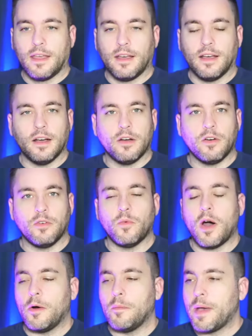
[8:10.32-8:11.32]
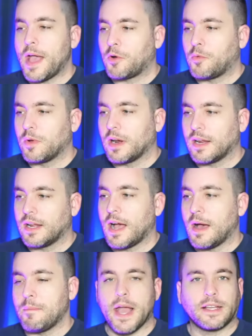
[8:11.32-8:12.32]
uh, a while back when I
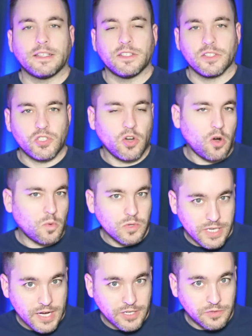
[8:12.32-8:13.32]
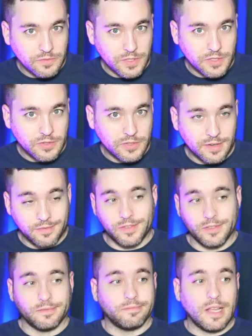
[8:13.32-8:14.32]
got back into Star Wars action figures
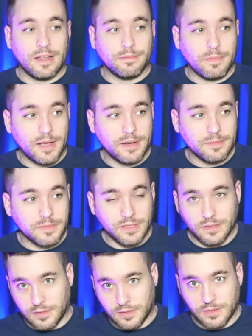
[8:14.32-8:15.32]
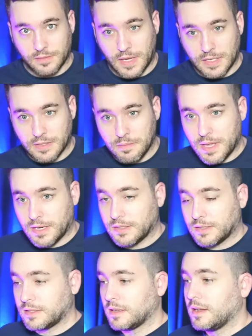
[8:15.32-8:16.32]
after not buying them since Phantom
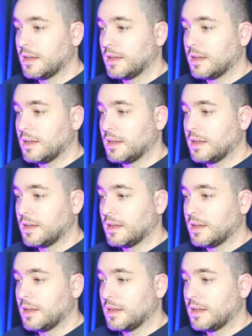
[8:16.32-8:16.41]
Menace.